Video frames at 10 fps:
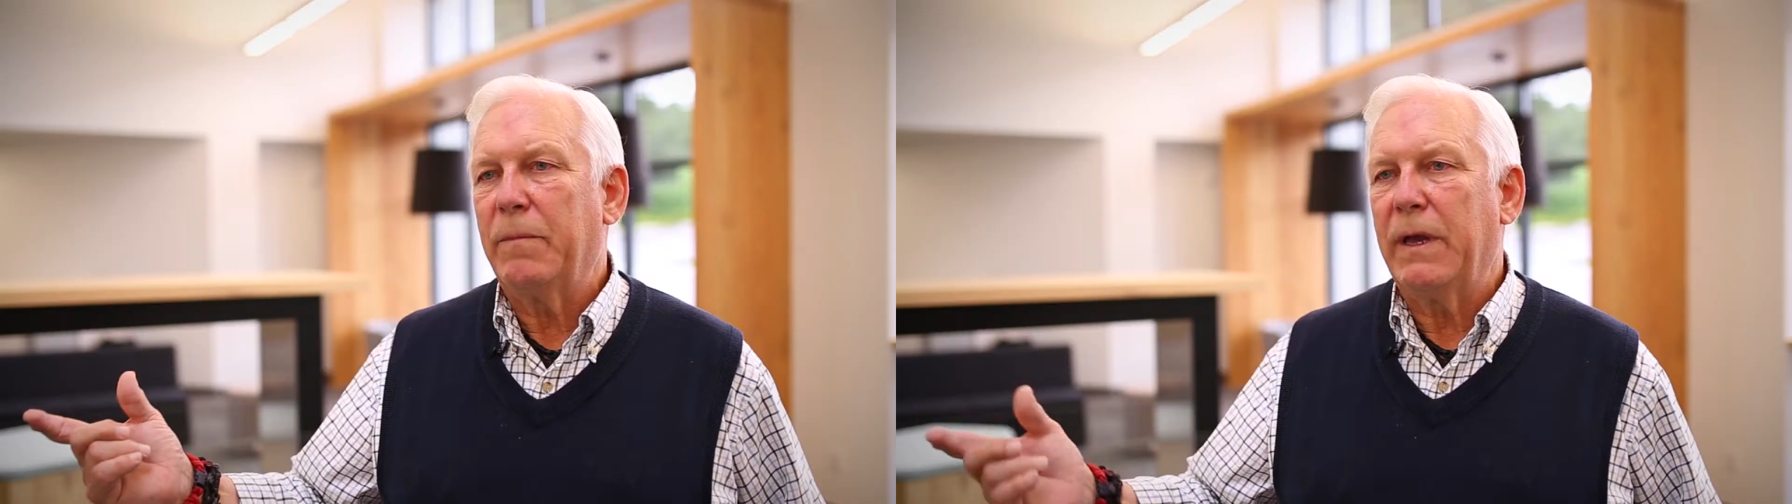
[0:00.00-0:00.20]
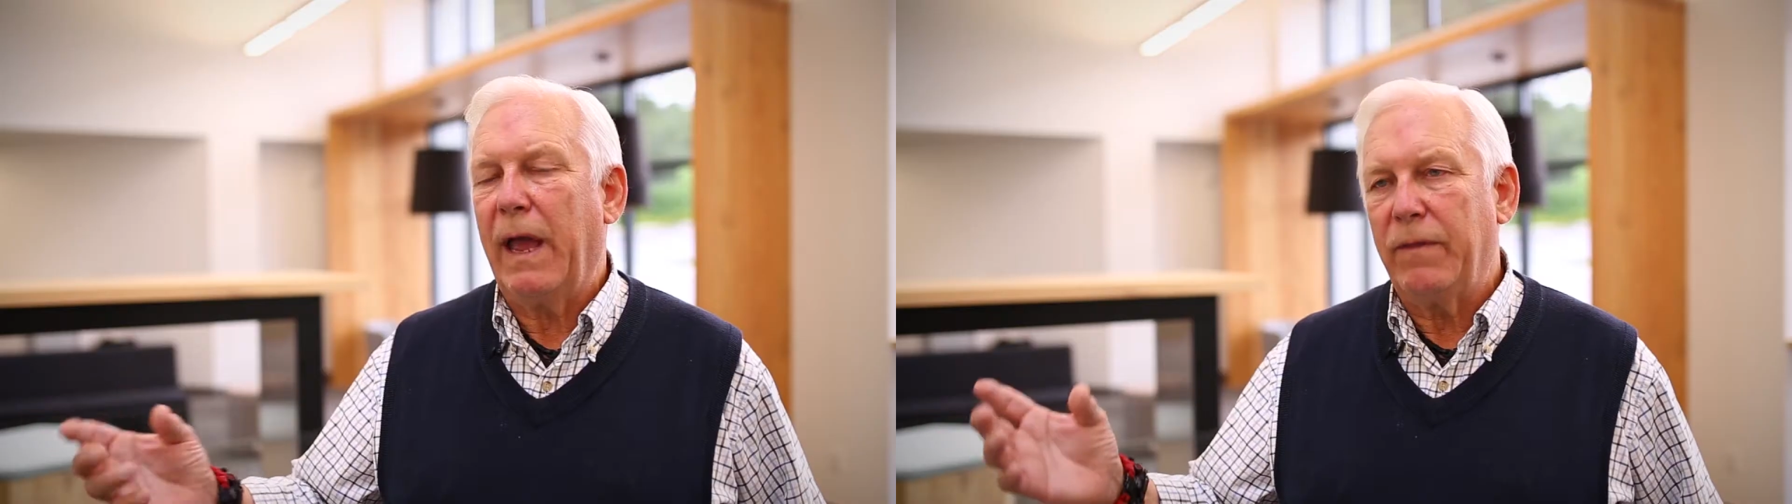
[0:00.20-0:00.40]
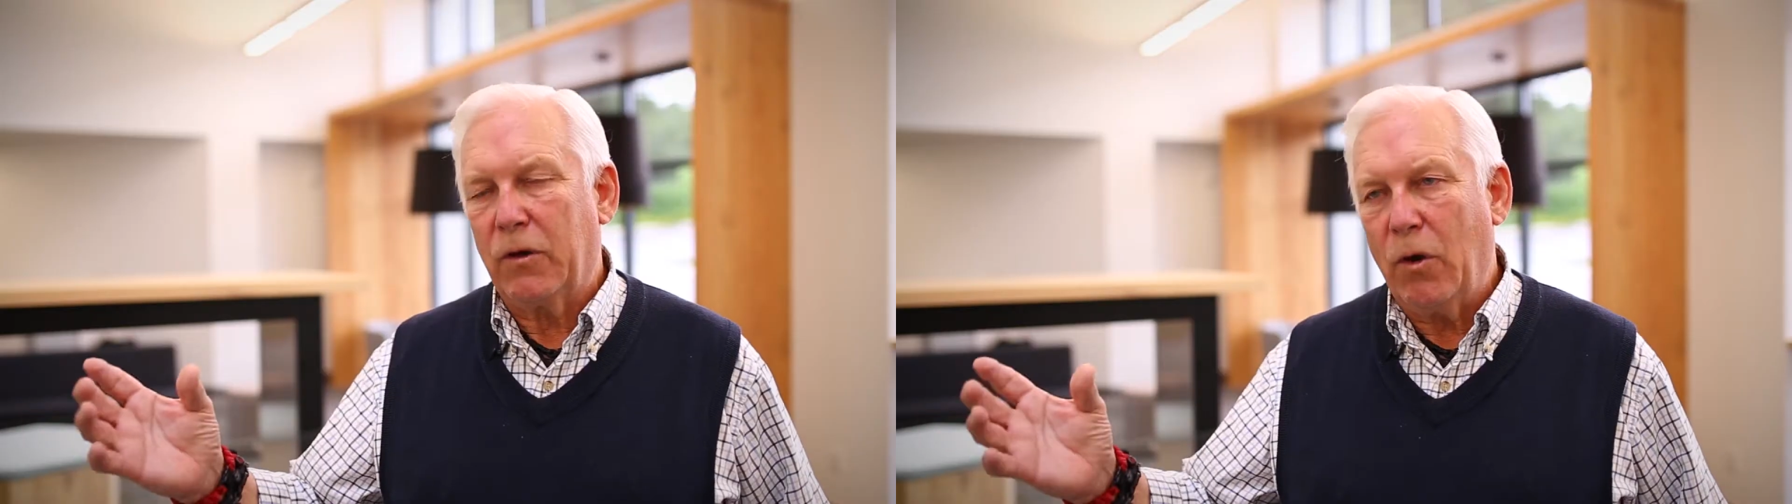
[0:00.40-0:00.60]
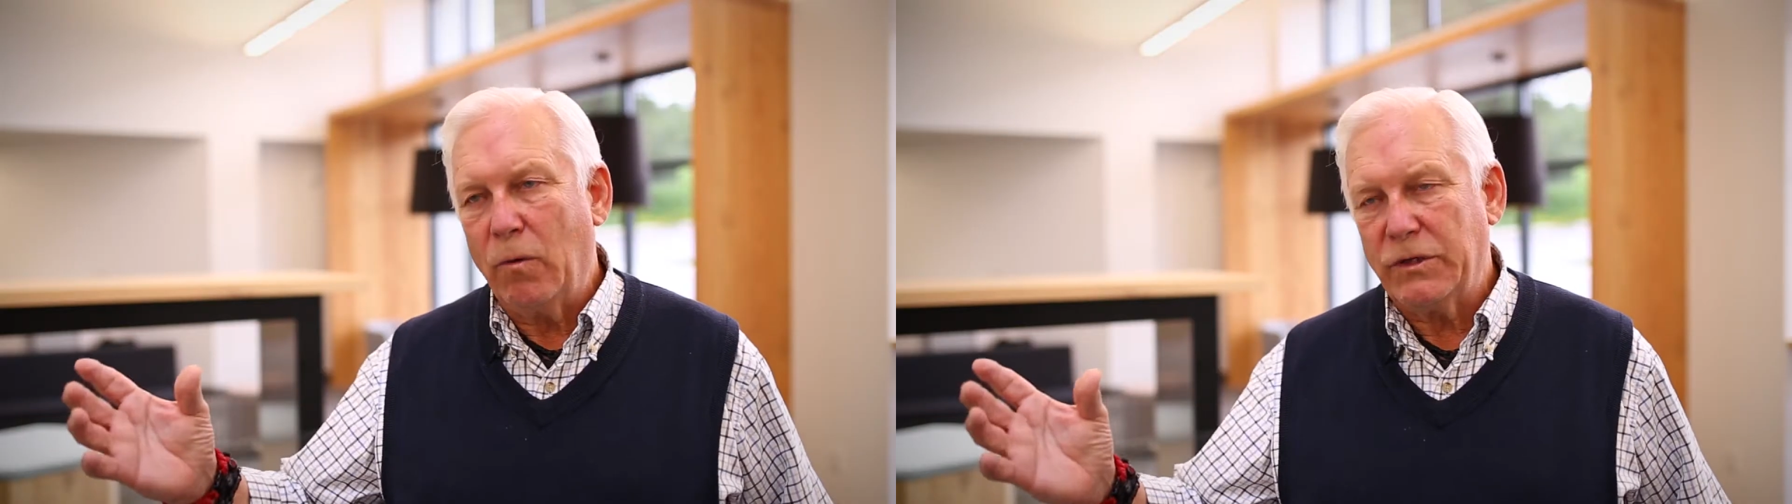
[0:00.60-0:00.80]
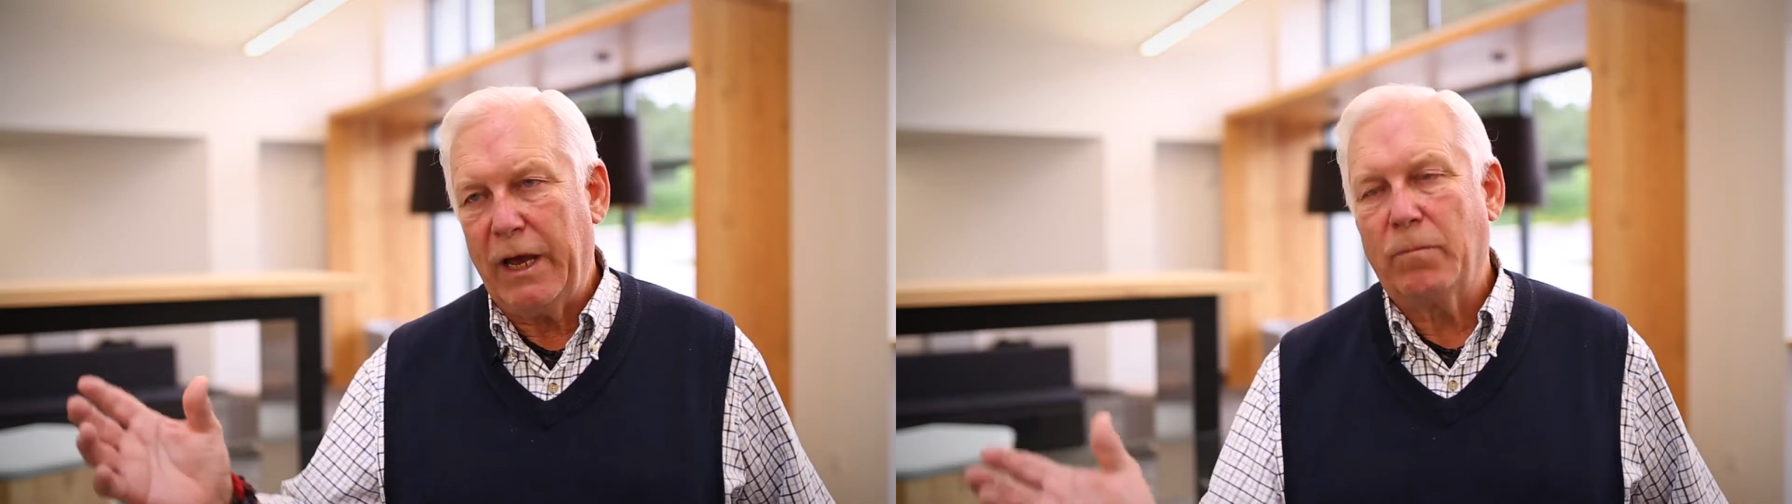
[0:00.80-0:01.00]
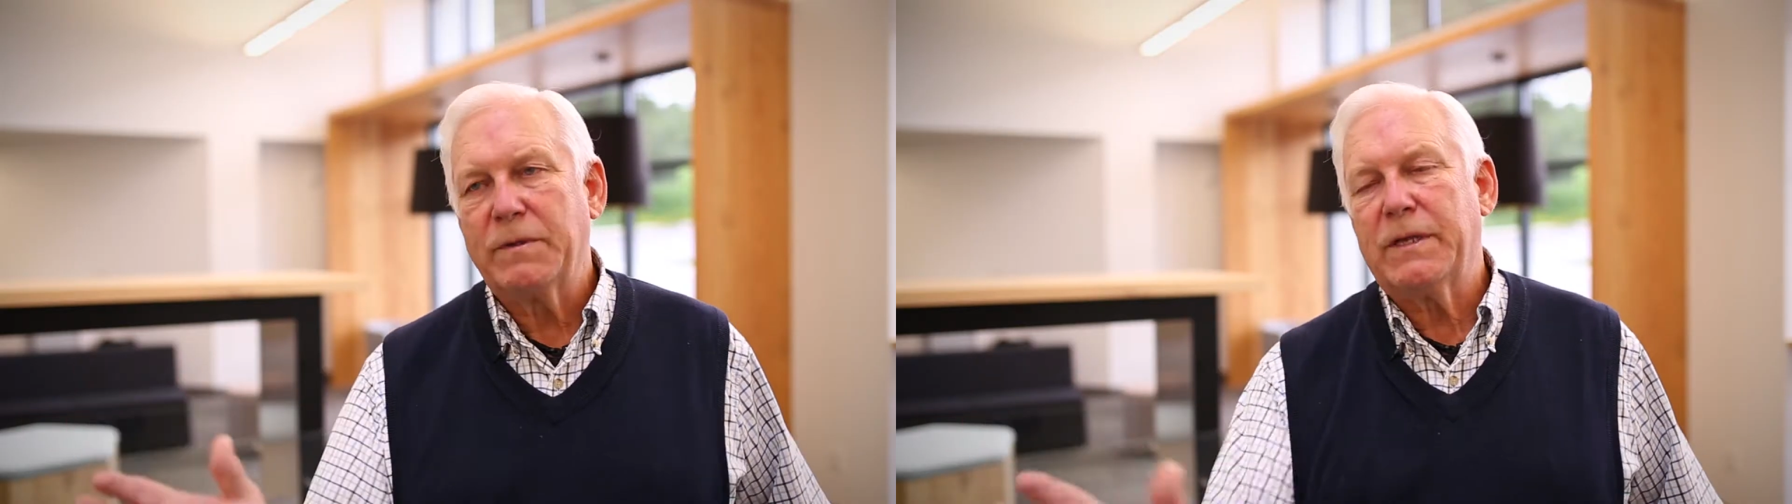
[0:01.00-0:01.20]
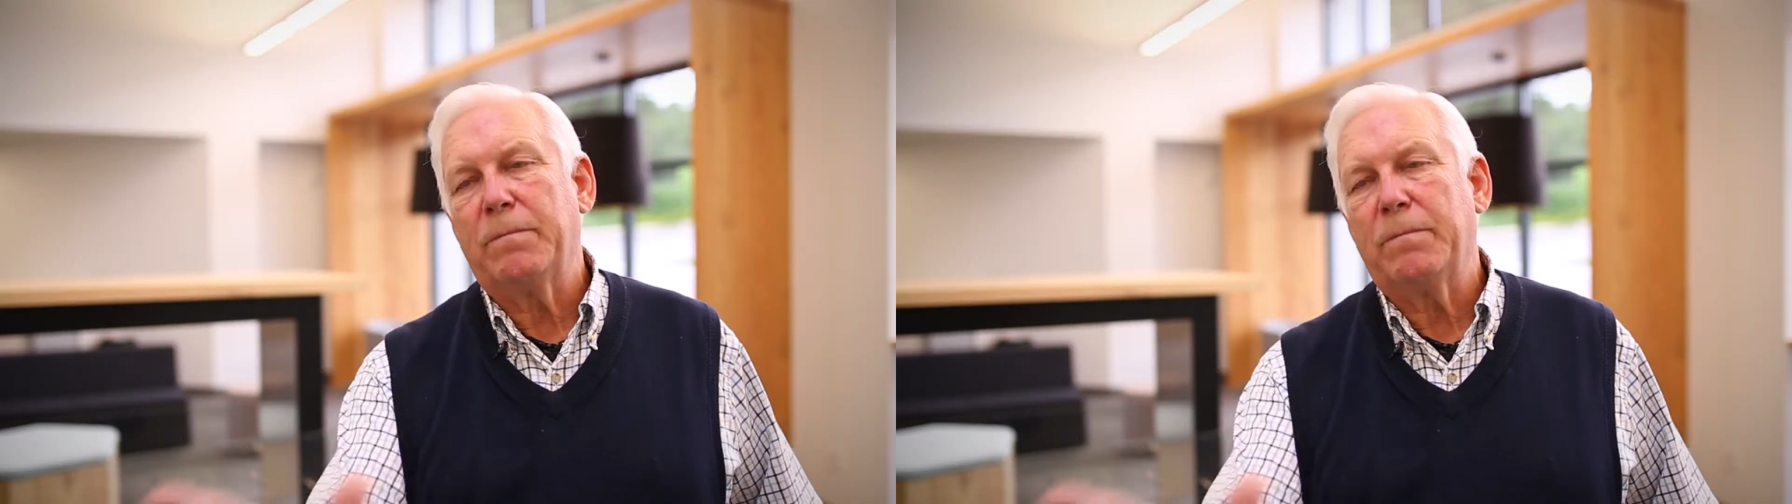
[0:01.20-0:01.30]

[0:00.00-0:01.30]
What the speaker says: to be, and the coach helps